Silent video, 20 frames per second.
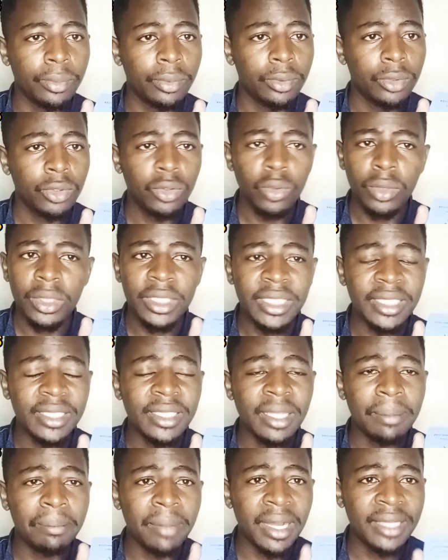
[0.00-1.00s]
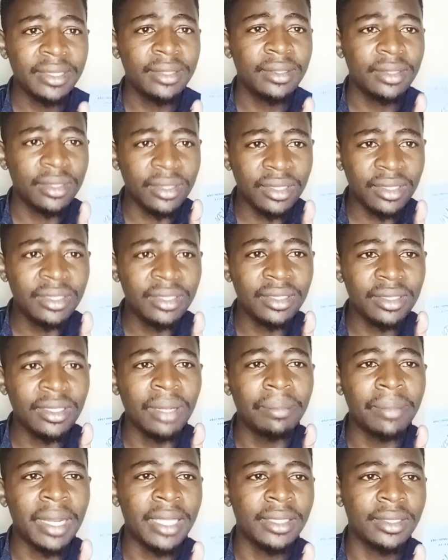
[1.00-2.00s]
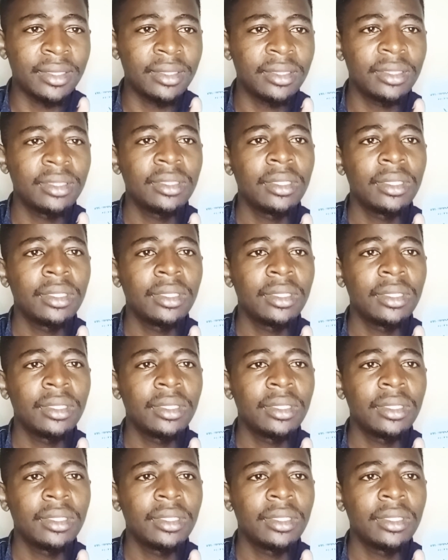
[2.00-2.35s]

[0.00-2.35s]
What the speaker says: So it is a must. This is a must.